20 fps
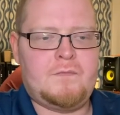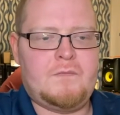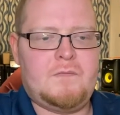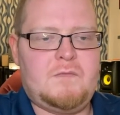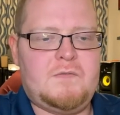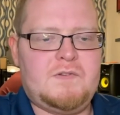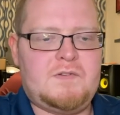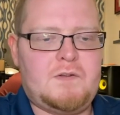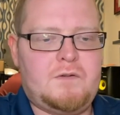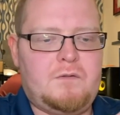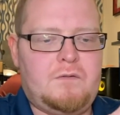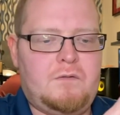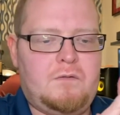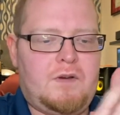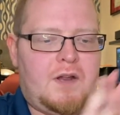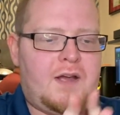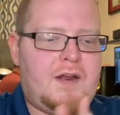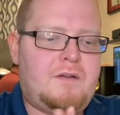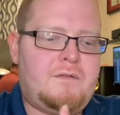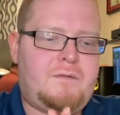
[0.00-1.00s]
So
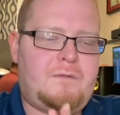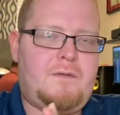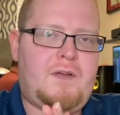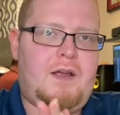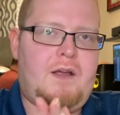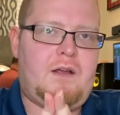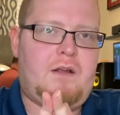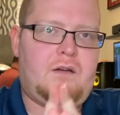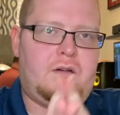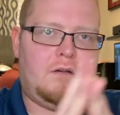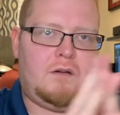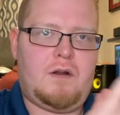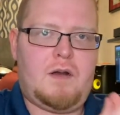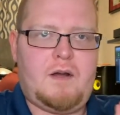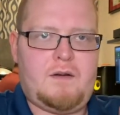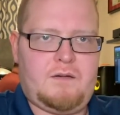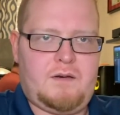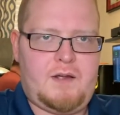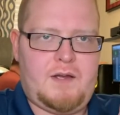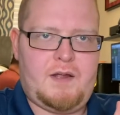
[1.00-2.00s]
life and
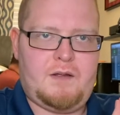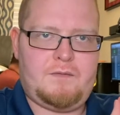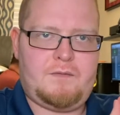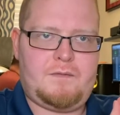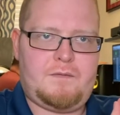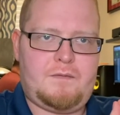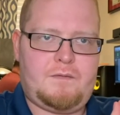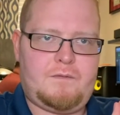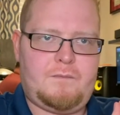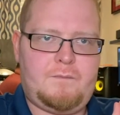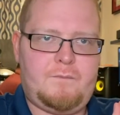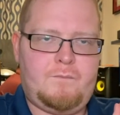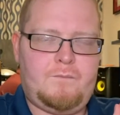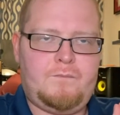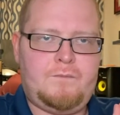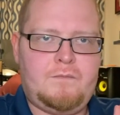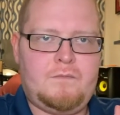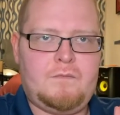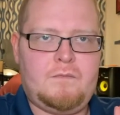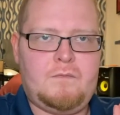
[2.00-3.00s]
non-life.
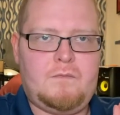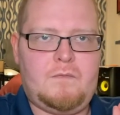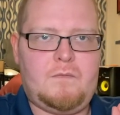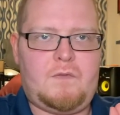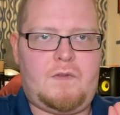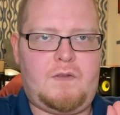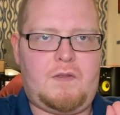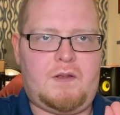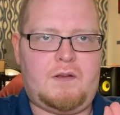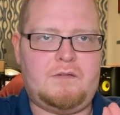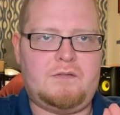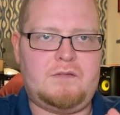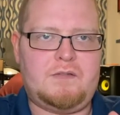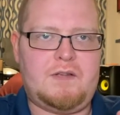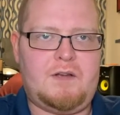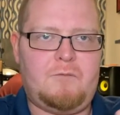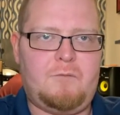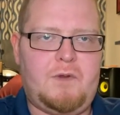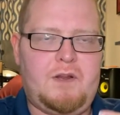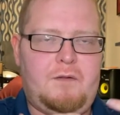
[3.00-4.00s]
Things
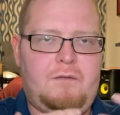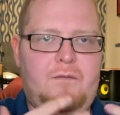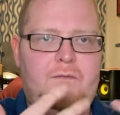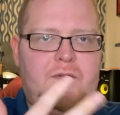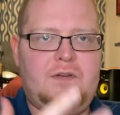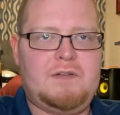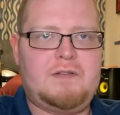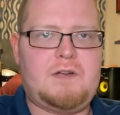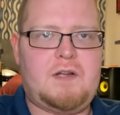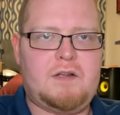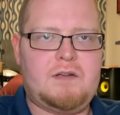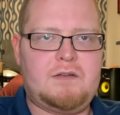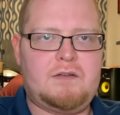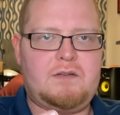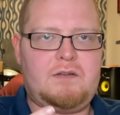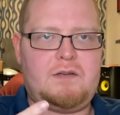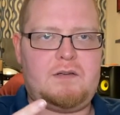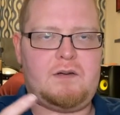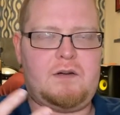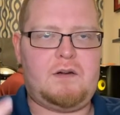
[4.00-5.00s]
that we've
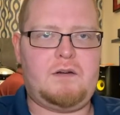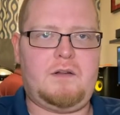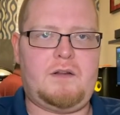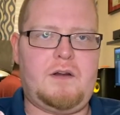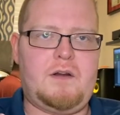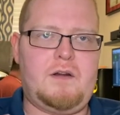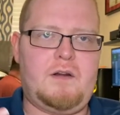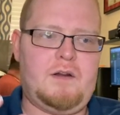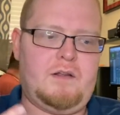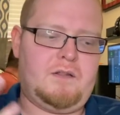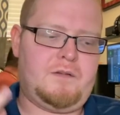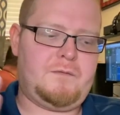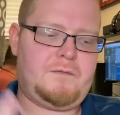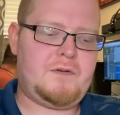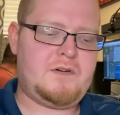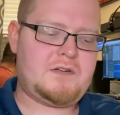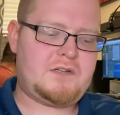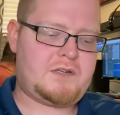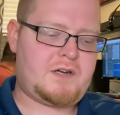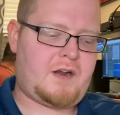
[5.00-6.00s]
discussed earlier in the
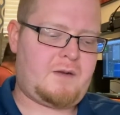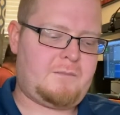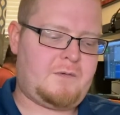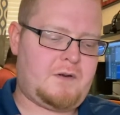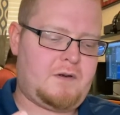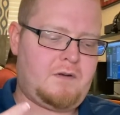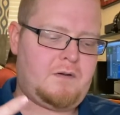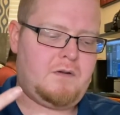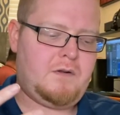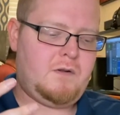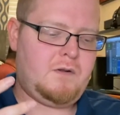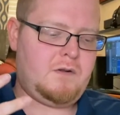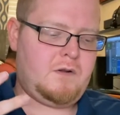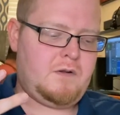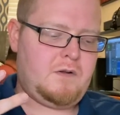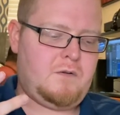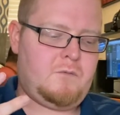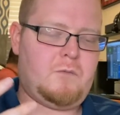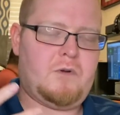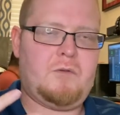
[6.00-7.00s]
first chapter
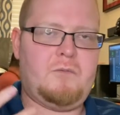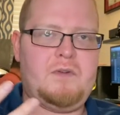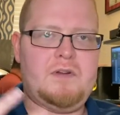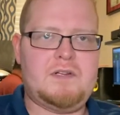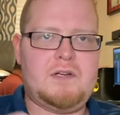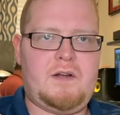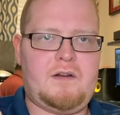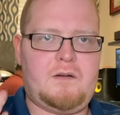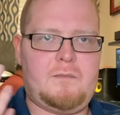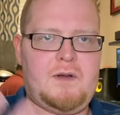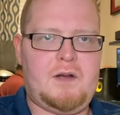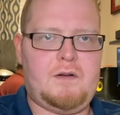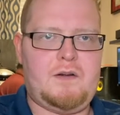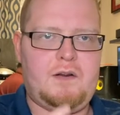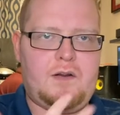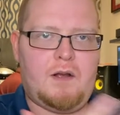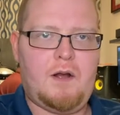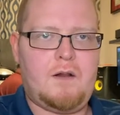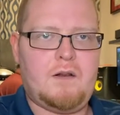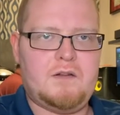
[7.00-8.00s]
when we talked about
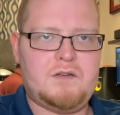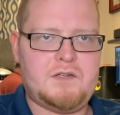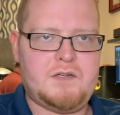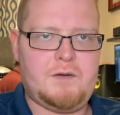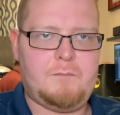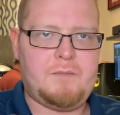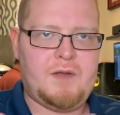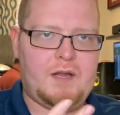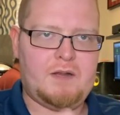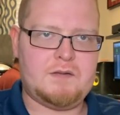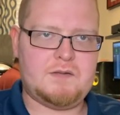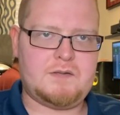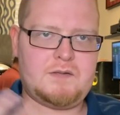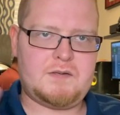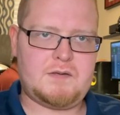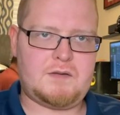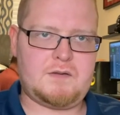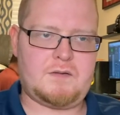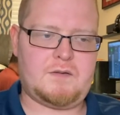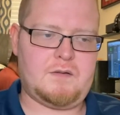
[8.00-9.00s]
ecology-based
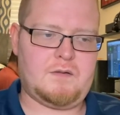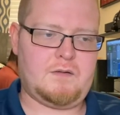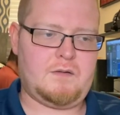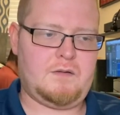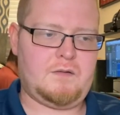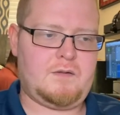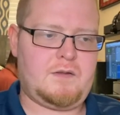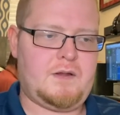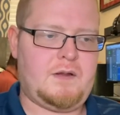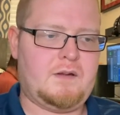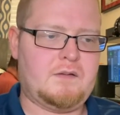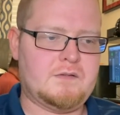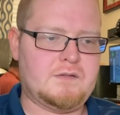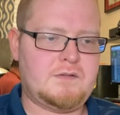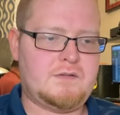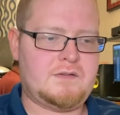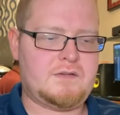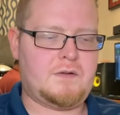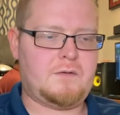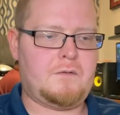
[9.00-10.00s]
things.
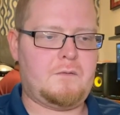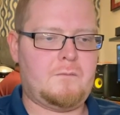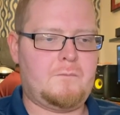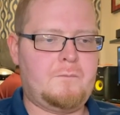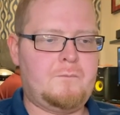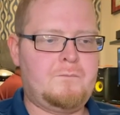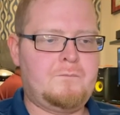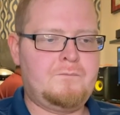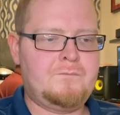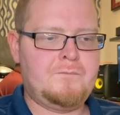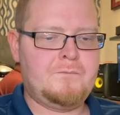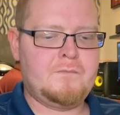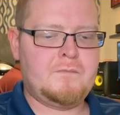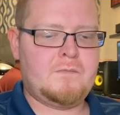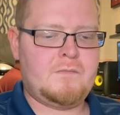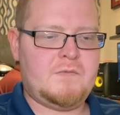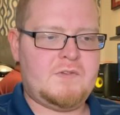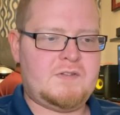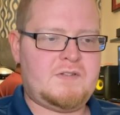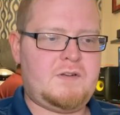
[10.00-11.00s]
So
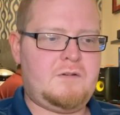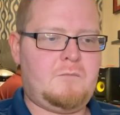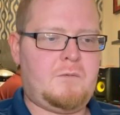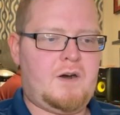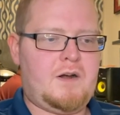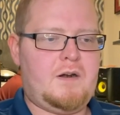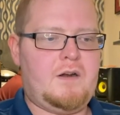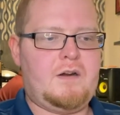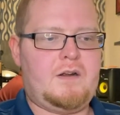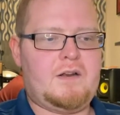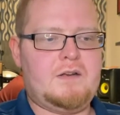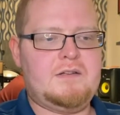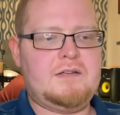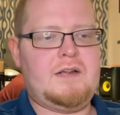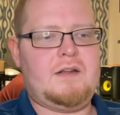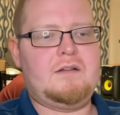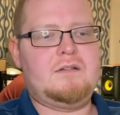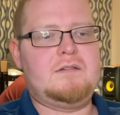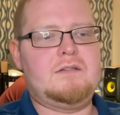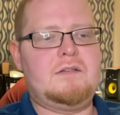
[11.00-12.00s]
seawater
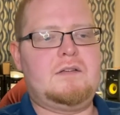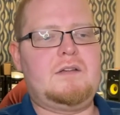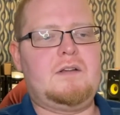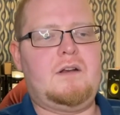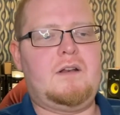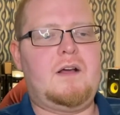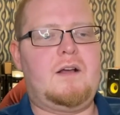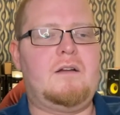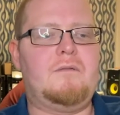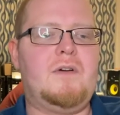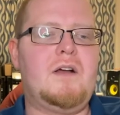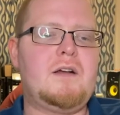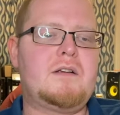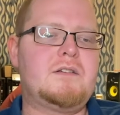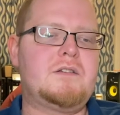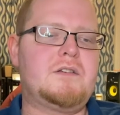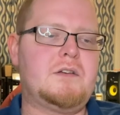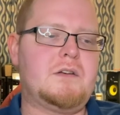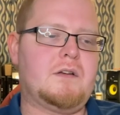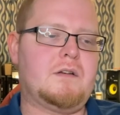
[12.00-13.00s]
contains a lot of
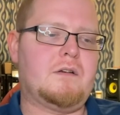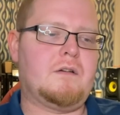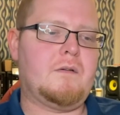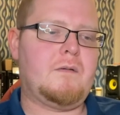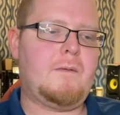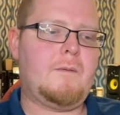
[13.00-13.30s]
oxygen,